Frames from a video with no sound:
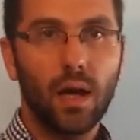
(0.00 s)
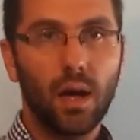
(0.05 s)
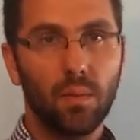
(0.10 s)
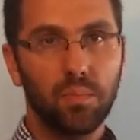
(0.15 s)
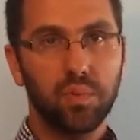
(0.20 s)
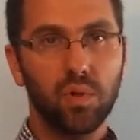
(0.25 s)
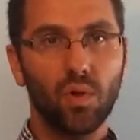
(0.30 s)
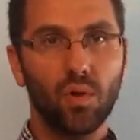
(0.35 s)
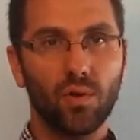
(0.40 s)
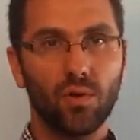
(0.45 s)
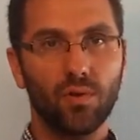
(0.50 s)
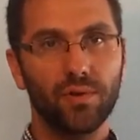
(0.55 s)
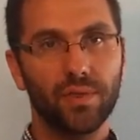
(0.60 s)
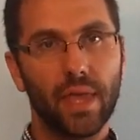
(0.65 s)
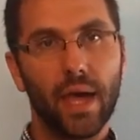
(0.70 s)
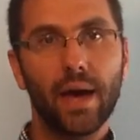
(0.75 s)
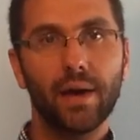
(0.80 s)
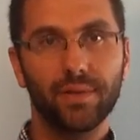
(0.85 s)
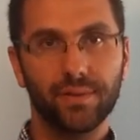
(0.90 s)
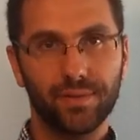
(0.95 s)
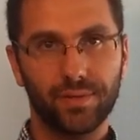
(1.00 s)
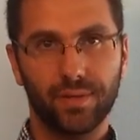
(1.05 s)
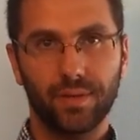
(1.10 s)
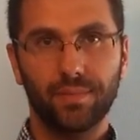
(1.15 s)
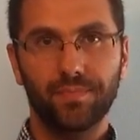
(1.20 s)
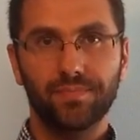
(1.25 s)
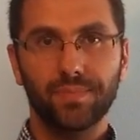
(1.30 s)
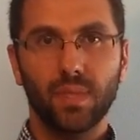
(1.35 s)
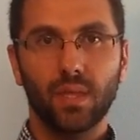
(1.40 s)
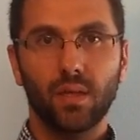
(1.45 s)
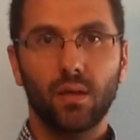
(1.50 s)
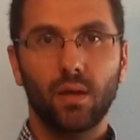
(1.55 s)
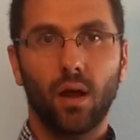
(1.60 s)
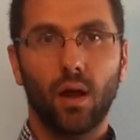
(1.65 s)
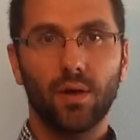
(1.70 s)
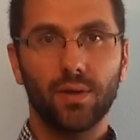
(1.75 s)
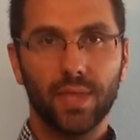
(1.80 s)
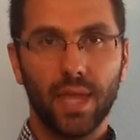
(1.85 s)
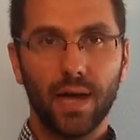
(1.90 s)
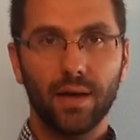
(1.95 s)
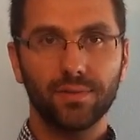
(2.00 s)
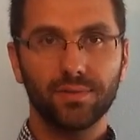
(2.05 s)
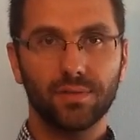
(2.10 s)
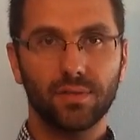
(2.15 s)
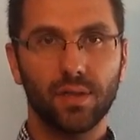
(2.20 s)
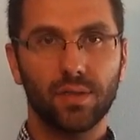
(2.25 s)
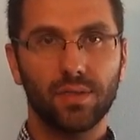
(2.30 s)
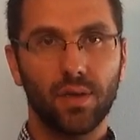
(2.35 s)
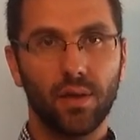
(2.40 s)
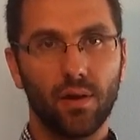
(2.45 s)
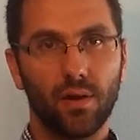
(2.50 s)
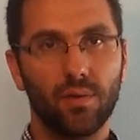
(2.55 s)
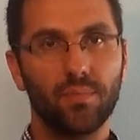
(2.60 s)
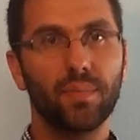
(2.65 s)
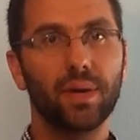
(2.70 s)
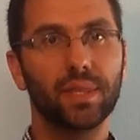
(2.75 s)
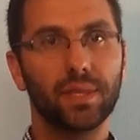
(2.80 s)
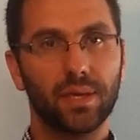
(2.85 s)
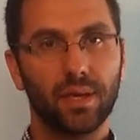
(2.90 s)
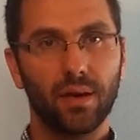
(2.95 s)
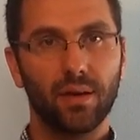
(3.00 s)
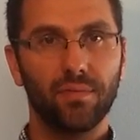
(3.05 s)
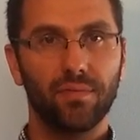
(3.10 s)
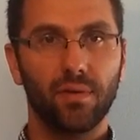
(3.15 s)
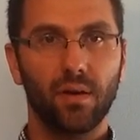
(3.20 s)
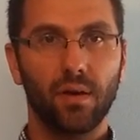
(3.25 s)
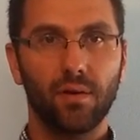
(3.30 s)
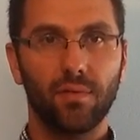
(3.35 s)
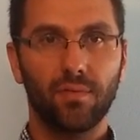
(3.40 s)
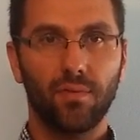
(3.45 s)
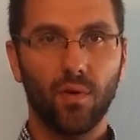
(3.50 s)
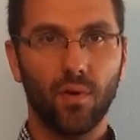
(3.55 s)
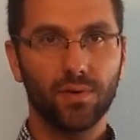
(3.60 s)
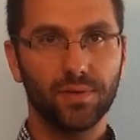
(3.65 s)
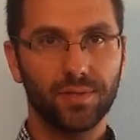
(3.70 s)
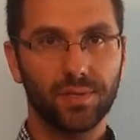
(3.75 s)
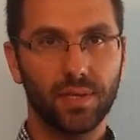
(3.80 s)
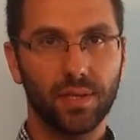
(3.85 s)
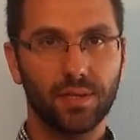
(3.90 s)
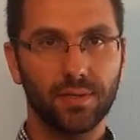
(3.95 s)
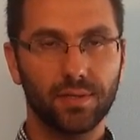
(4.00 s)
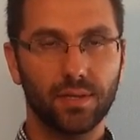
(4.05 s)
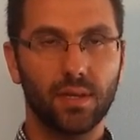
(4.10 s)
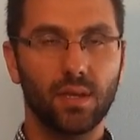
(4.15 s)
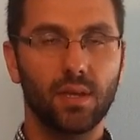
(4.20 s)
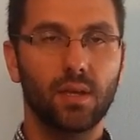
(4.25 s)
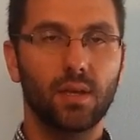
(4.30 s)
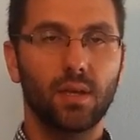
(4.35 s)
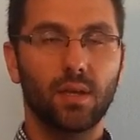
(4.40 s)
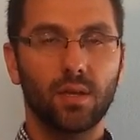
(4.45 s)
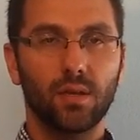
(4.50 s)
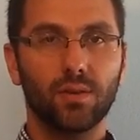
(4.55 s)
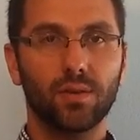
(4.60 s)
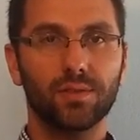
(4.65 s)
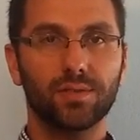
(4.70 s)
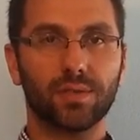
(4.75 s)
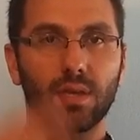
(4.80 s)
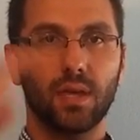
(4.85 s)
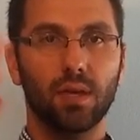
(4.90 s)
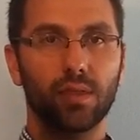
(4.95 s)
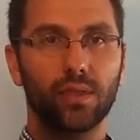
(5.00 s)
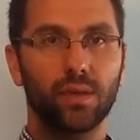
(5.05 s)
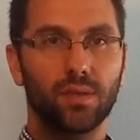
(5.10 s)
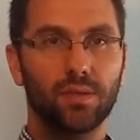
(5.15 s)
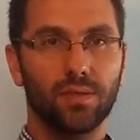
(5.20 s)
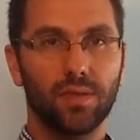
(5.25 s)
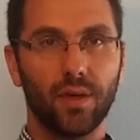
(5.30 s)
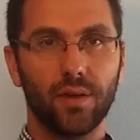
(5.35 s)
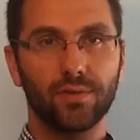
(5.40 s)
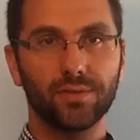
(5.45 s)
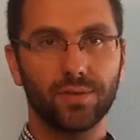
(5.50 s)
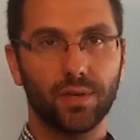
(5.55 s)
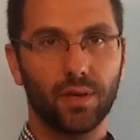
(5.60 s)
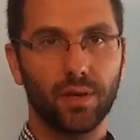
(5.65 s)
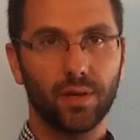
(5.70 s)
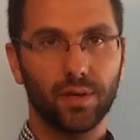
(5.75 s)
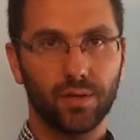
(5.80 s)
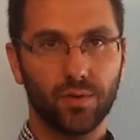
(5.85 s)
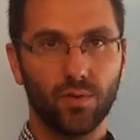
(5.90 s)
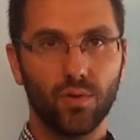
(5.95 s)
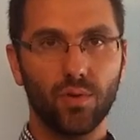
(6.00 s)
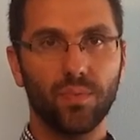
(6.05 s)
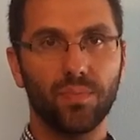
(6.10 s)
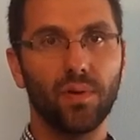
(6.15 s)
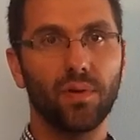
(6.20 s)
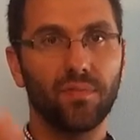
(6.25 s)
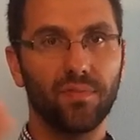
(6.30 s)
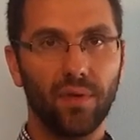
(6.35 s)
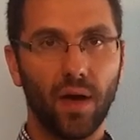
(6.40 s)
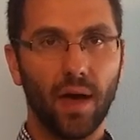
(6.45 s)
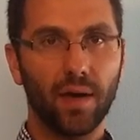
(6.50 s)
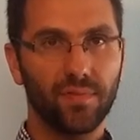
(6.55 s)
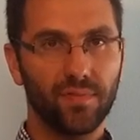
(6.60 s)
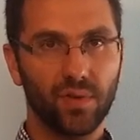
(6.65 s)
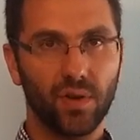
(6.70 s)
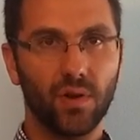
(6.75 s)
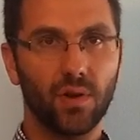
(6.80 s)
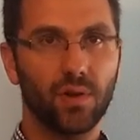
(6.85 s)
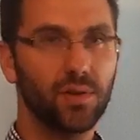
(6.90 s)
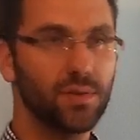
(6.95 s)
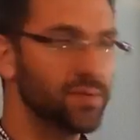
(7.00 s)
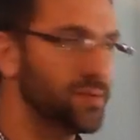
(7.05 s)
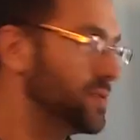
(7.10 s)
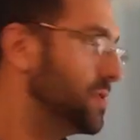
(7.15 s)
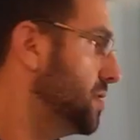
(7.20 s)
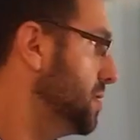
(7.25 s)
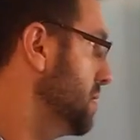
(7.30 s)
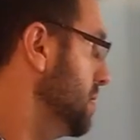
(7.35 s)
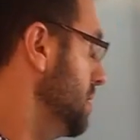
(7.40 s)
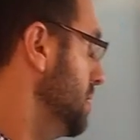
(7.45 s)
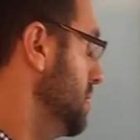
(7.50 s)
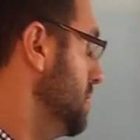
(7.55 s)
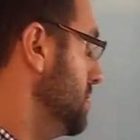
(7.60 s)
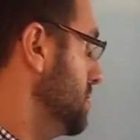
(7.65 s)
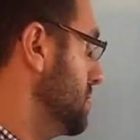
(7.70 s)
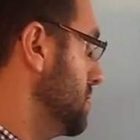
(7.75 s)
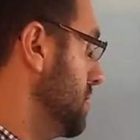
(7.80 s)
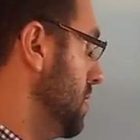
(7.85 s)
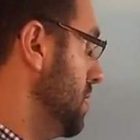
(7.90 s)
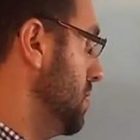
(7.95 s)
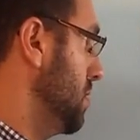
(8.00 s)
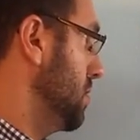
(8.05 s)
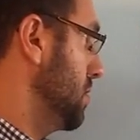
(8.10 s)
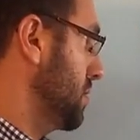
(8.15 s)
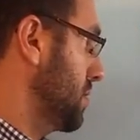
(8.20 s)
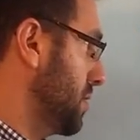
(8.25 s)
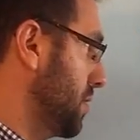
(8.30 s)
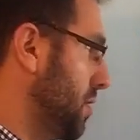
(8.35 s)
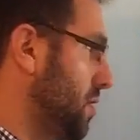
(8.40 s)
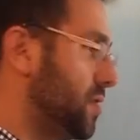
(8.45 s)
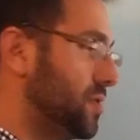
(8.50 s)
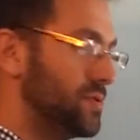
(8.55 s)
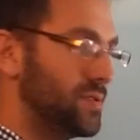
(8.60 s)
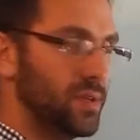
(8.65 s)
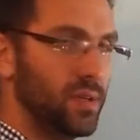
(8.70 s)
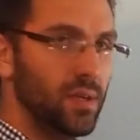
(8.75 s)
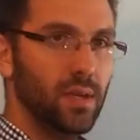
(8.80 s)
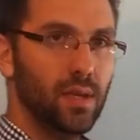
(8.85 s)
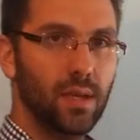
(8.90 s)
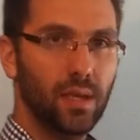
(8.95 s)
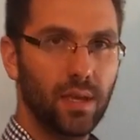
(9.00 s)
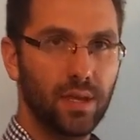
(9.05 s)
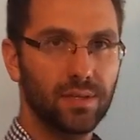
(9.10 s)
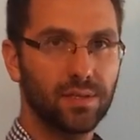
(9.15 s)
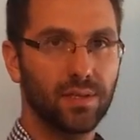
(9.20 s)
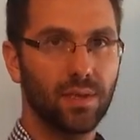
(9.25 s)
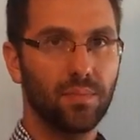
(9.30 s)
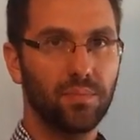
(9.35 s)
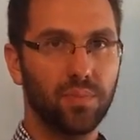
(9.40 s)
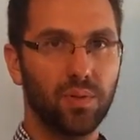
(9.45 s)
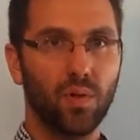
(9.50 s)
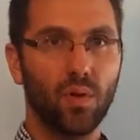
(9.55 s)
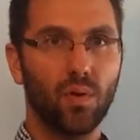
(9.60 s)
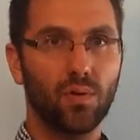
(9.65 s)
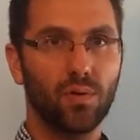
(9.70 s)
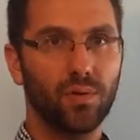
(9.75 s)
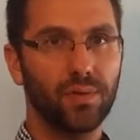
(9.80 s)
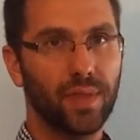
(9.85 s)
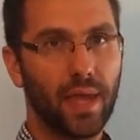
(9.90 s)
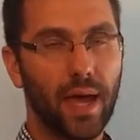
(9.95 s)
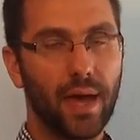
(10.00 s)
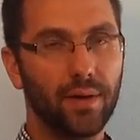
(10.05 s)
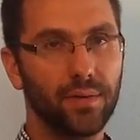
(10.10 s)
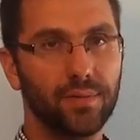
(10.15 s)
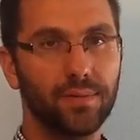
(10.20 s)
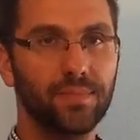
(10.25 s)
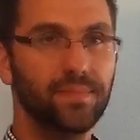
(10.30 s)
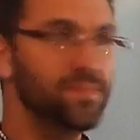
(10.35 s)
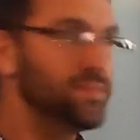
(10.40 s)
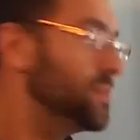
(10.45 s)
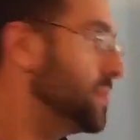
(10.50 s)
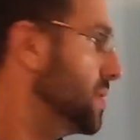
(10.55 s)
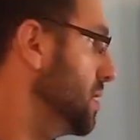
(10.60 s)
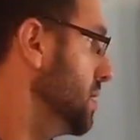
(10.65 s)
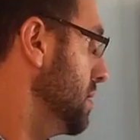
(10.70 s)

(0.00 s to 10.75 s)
Now, plural nouns are nouns that there are many of. For instance, you could say that there's a group of five girls. So, girls is the plural noun.